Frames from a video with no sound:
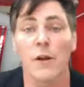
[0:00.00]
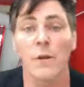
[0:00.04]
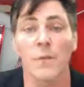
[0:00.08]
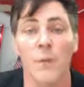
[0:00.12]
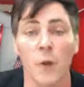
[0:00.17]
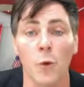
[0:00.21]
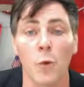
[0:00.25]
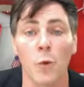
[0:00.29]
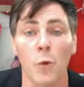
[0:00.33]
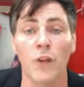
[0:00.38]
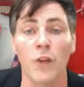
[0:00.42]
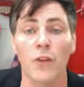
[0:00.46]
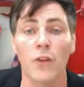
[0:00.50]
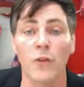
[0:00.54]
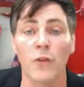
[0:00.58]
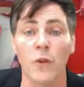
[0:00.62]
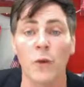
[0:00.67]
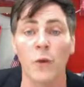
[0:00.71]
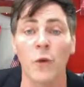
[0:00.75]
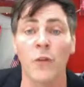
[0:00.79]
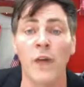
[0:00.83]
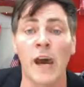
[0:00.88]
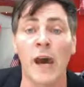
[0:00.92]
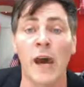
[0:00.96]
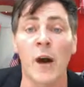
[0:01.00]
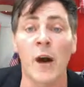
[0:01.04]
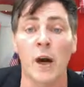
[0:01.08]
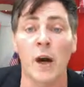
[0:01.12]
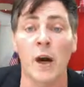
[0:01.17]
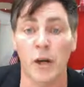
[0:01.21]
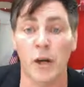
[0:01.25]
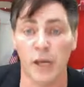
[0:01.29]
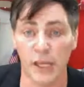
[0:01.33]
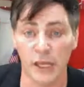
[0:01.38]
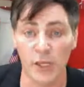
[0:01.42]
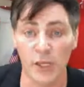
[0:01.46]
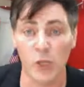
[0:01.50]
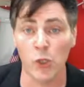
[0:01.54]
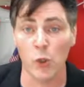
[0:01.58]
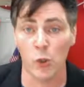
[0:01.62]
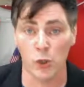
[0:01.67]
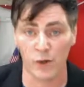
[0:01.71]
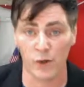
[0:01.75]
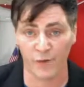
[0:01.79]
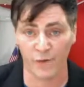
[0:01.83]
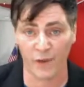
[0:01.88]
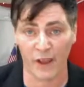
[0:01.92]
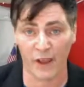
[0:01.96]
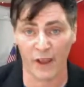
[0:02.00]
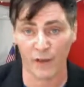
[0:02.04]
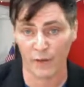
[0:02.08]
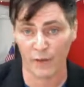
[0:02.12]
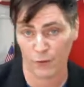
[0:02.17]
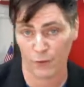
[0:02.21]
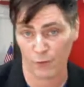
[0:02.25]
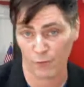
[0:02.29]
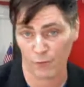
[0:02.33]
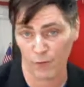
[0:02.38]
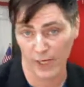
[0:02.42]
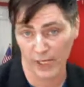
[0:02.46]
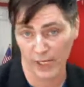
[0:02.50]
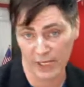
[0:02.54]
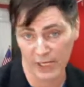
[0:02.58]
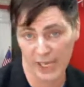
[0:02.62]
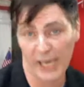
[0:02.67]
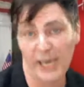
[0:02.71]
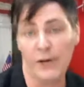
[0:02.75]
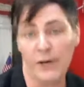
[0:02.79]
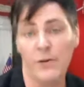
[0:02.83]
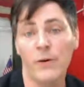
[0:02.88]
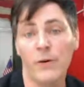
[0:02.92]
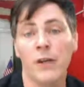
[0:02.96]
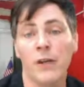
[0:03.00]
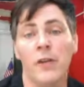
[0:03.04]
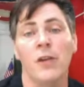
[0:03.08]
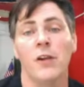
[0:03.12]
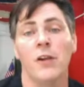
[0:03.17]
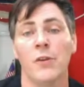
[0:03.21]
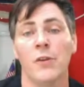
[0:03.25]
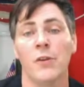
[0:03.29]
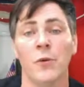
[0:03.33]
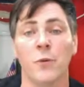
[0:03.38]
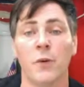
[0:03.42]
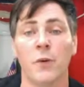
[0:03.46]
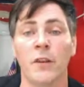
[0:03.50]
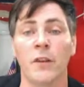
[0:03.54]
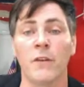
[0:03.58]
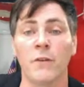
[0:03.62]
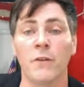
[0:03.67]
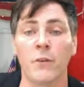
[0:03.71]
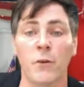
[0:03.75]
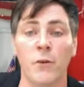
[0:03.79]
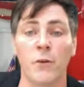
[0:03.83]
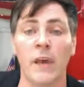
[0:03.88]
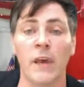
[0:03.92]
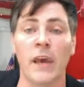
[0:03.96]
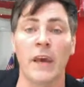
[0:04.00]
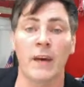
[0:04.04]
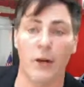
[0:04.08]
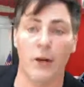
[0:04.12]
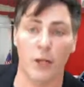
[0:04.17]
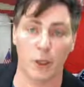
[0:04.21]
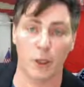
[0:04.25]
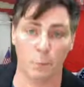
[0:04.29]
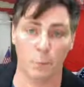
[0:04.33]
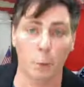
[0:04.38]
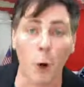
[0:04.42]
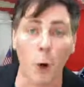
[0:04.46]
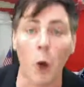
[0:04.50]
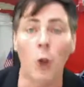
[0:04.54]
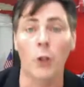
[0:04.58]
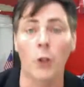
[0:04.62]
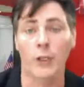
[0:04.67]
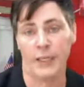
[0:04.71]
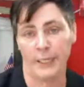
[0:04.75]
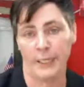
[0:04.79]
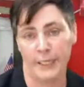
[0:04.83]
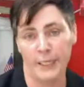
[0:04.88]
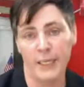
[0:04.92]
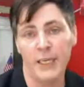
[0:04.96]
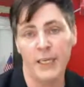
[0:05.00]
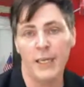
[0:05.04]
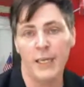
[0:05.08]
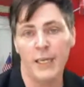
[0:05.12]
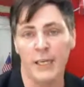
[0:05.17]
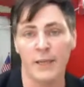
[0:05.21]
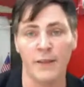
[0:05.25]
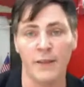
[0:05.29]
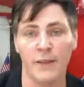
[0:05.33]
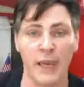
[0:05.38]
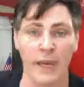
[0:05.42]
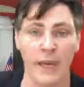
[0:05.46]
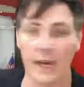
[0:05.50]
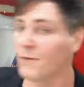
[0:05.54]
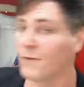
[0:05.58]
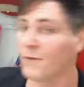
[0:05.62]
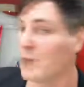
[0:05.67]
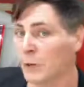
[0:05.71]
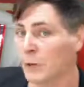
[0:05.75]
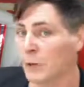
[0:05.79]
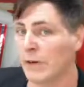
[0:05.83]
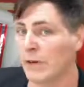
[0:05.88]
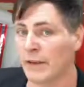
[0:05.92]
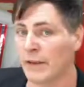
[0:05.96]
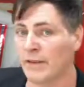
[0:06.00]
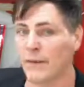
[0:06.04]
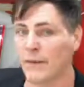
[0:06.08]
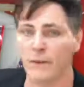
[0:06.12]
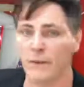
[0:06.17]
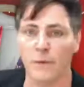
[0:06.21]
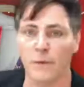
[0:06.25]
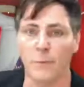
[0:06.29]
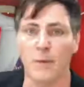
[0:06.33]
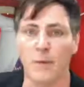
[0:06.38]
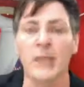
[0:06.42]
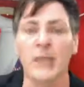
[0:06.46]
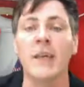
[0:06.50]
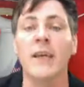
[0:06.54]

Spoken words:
The ones who that are in your face and running now, the ones who that are polling and they have no reason to be.